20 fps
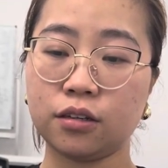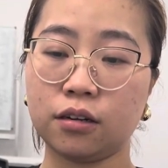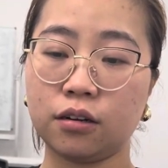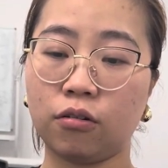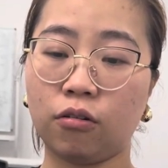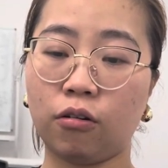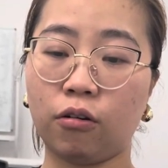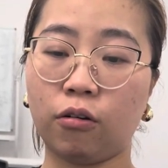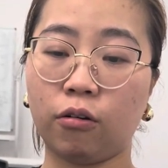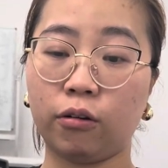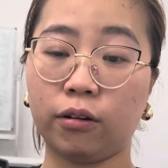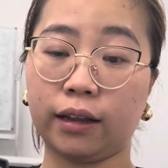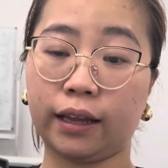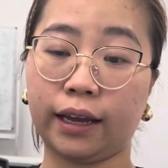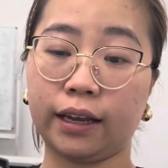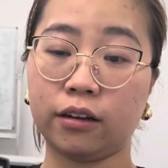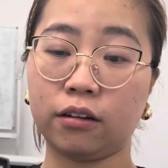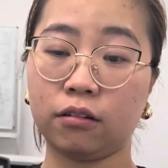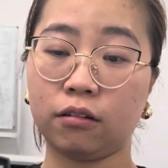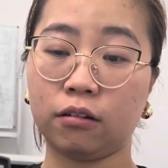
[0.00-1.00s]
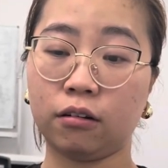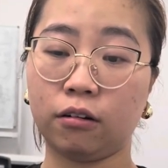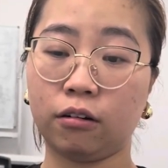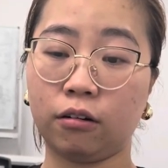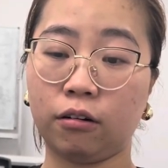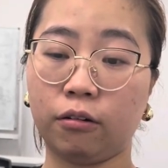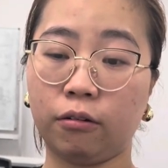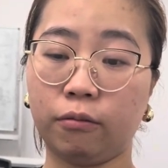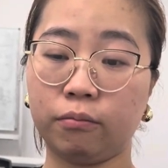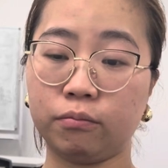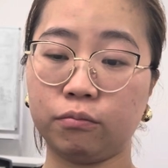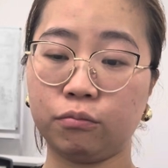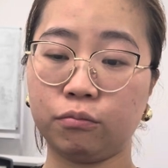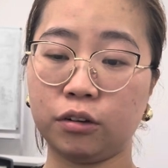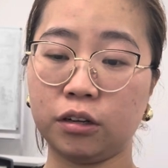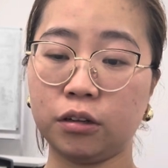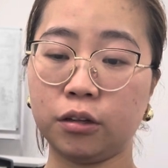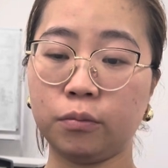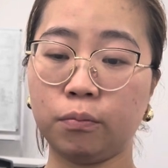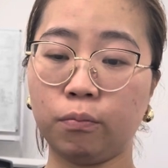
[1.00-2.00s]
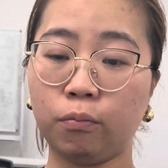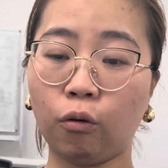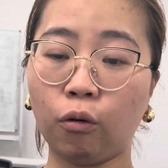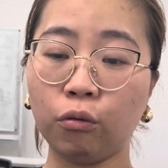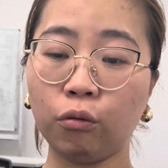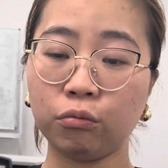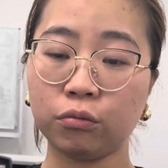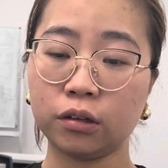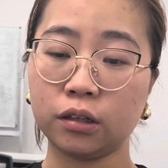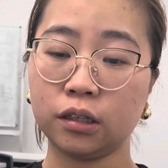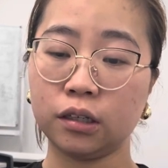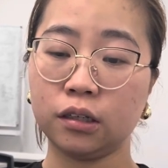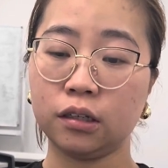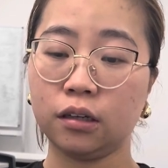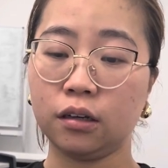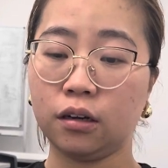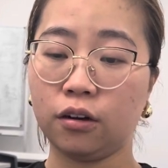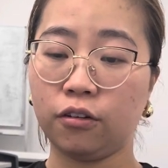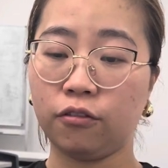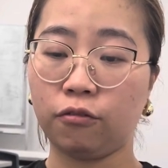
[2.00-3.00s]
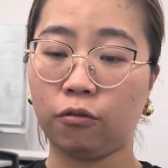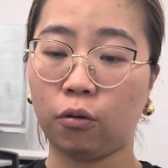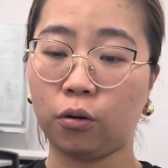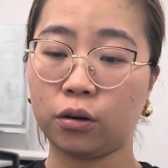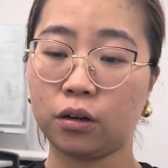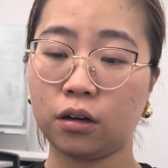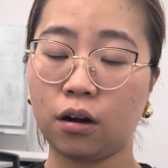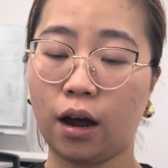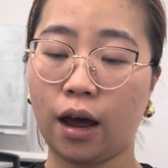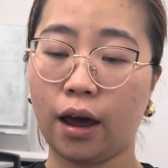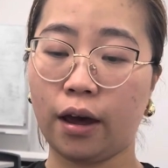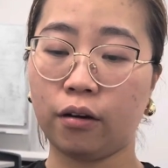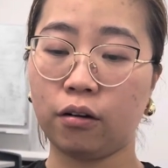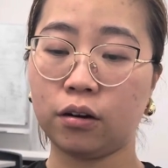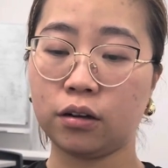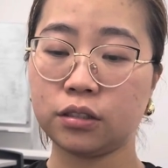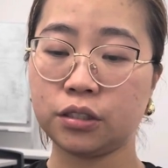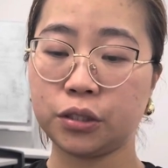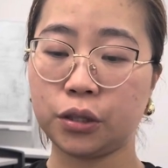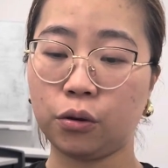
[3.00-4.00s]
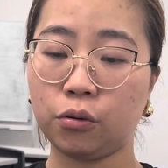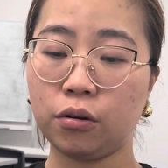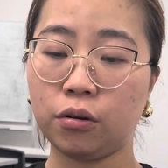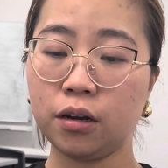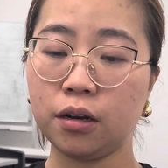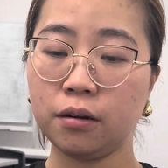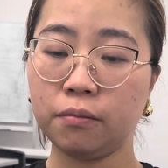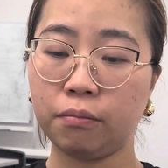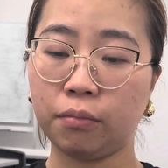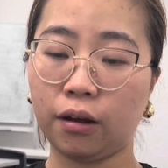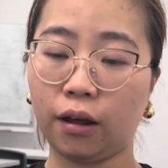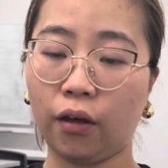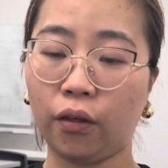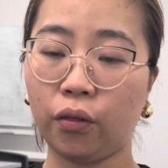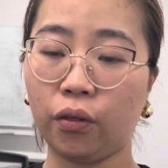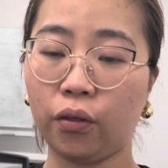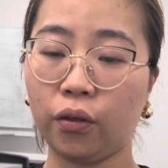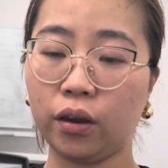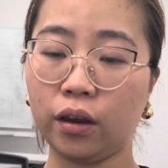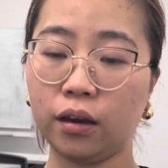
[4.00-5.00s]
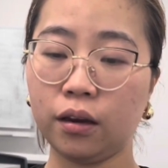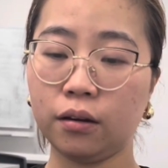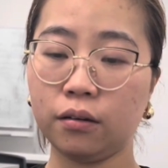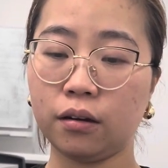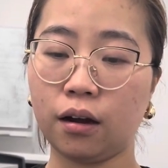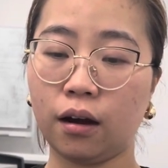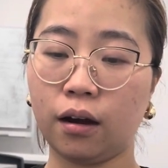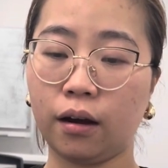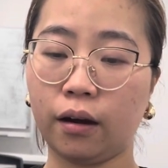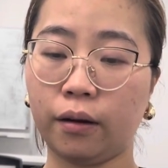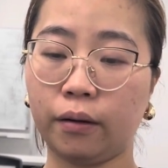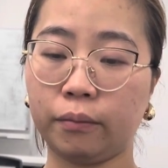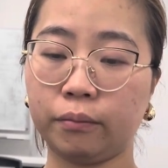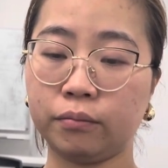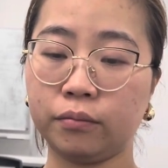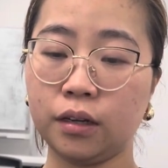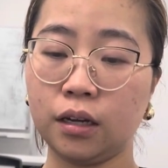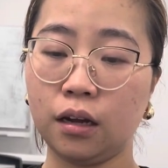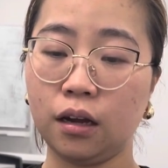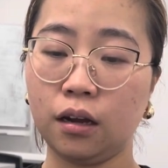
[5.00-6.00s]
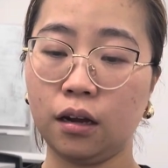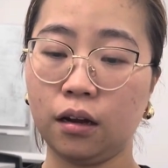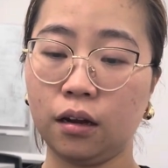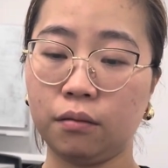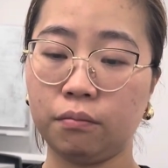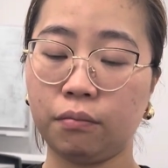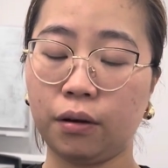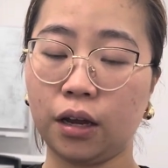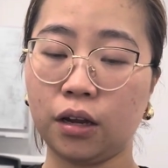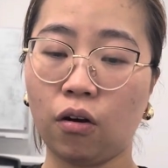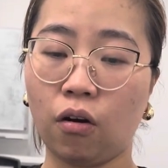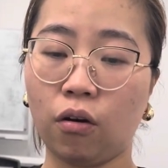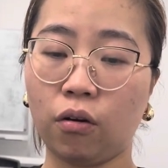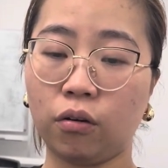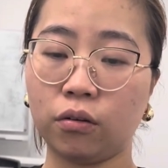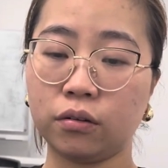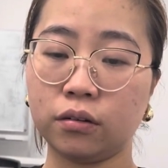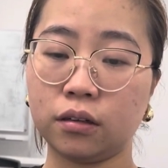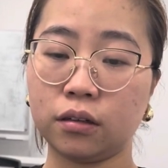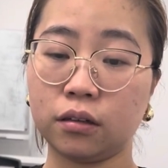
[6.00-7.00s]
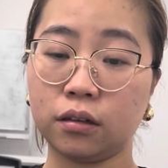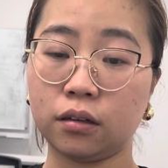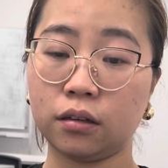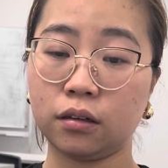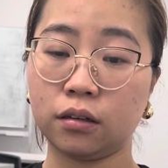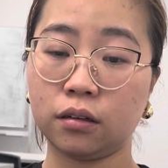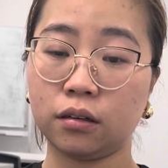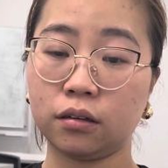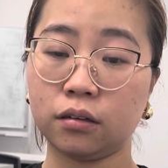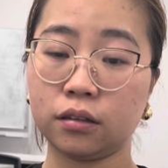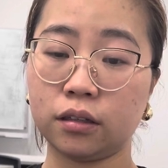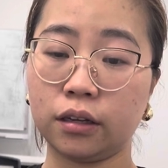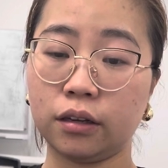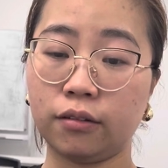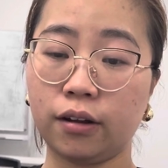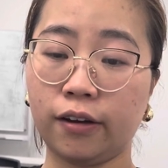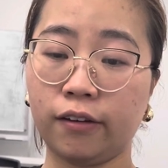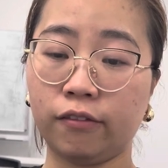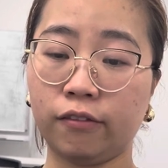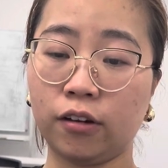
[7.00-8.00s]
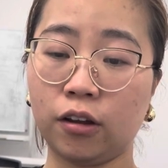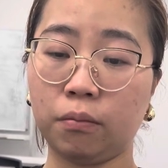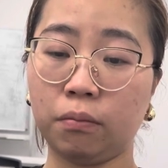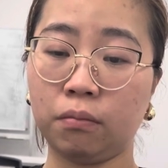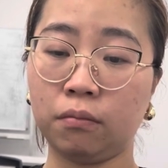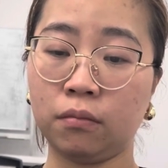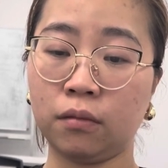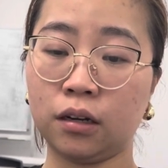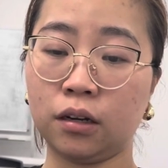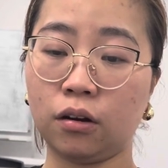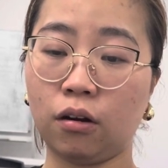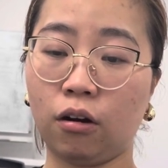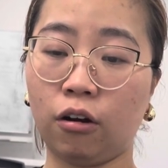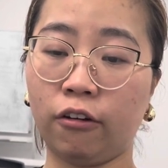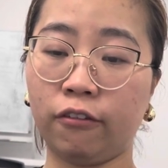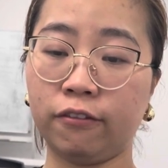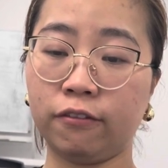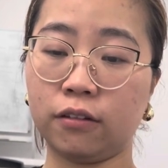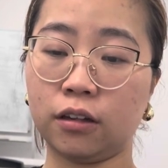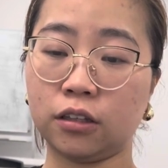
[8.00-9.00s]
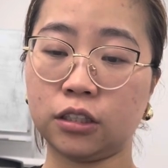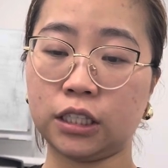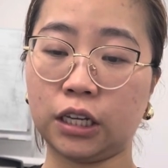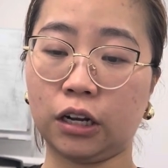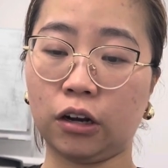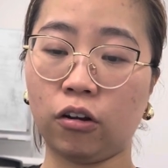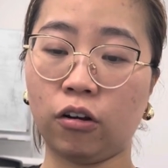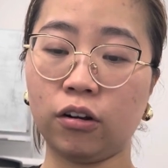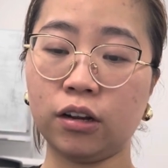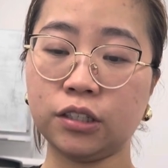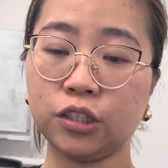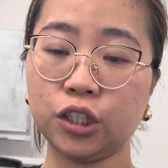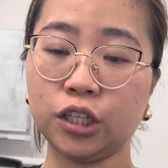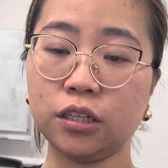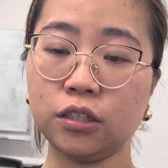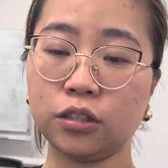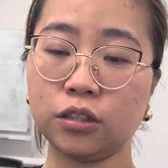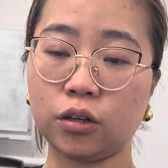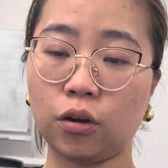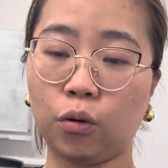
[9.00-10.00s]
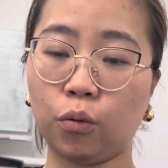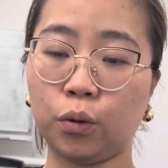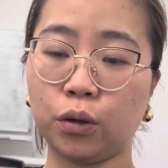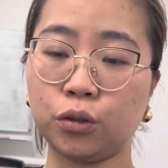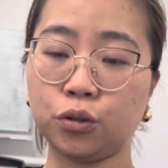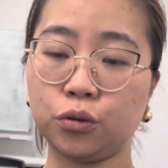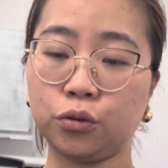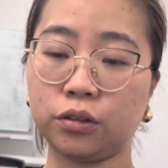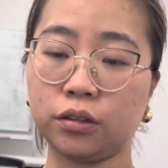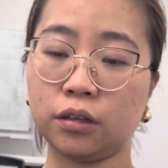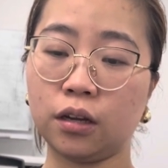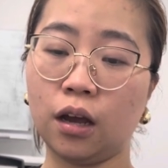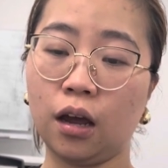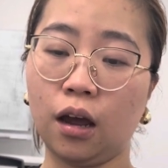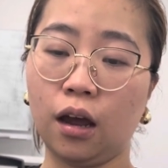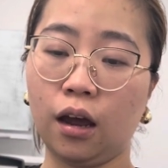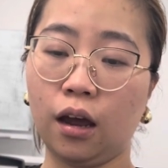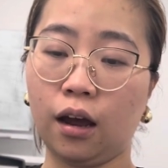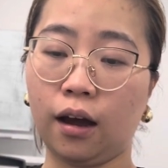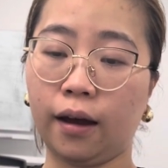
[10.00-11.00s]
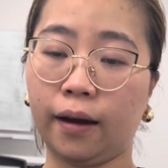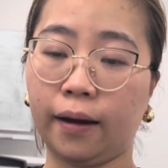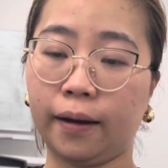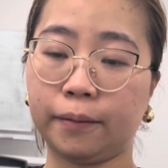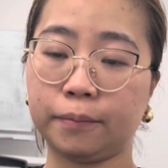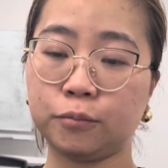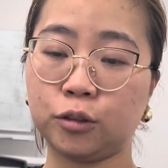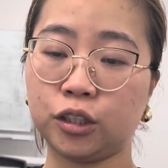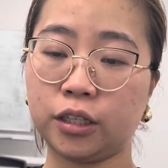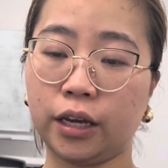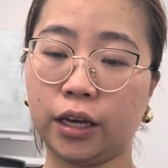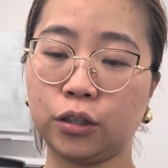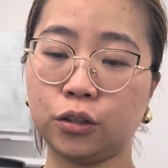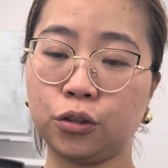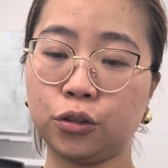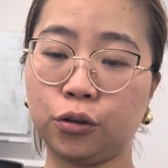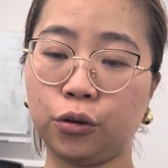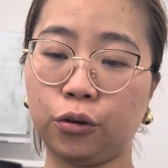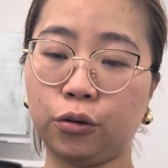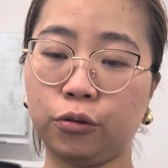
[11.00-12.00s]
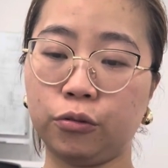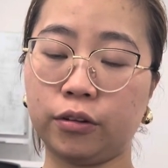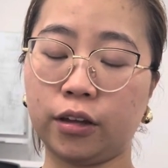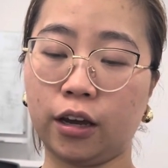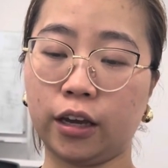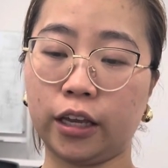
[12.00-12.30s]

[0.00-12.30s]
or like the printing book for our student. But I think based on the development of the technology, so we should change to the